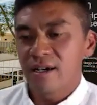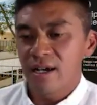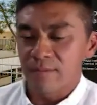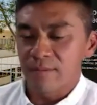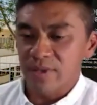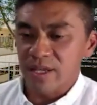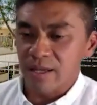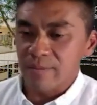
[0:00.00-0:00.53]

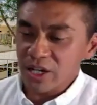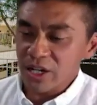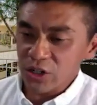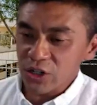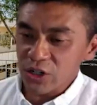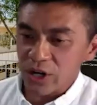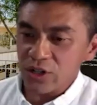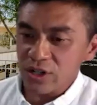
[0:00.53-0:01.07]
Um, the
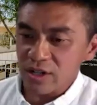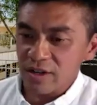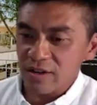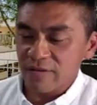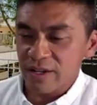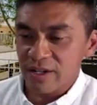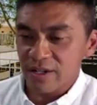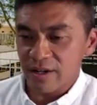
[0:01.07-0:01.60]
administration of
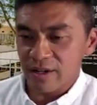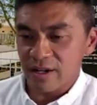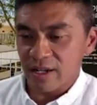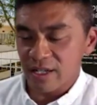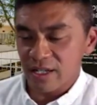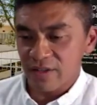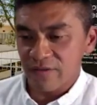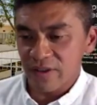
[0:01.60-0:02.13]

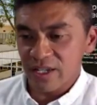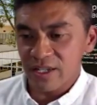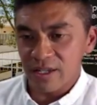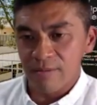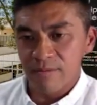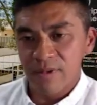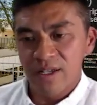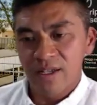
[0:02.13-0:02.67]
Enterococcus
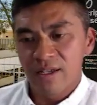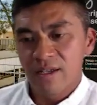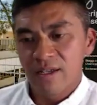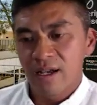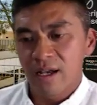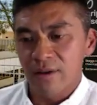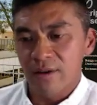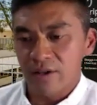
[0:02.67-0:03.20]
faecium
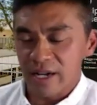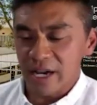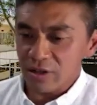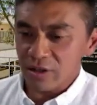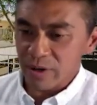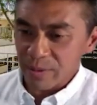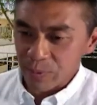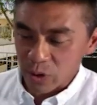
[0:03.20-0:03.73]
uh, could
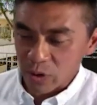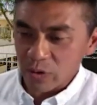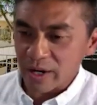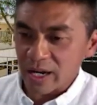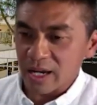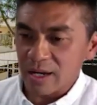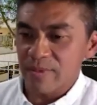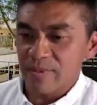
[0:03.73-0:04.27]
actually
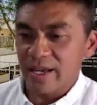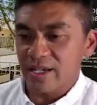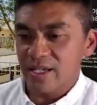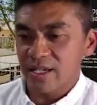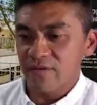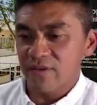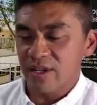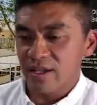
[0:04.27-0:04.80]
reprogram the
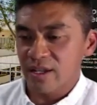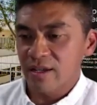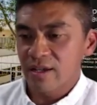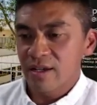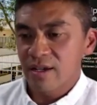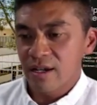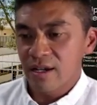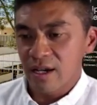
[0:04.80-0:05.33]
activity
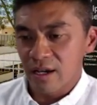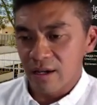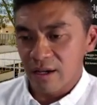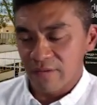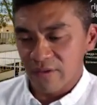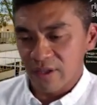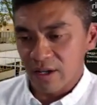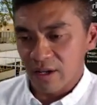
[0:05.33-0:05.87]
uh,
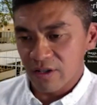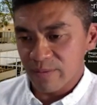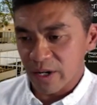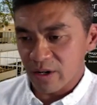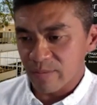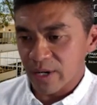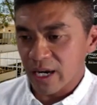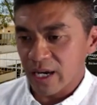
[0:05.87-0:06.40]
of the host
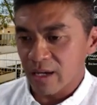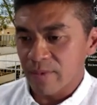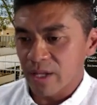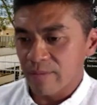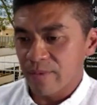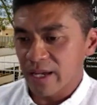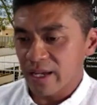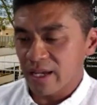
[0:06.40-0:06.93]
microbiome
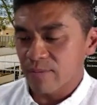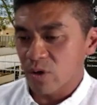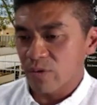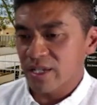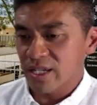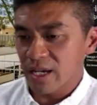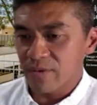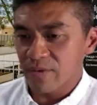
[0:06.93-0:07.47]
and make it more
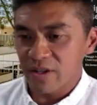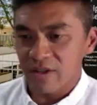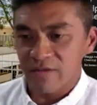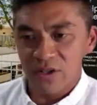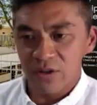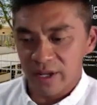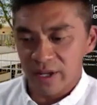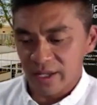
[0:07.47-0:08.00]
receptive
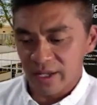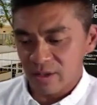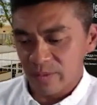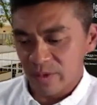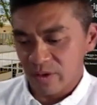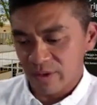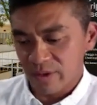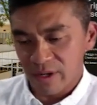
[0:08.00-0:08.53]
to cancer
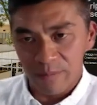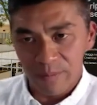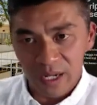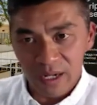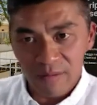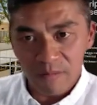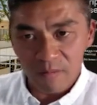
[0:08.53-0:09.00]
immunotherapy.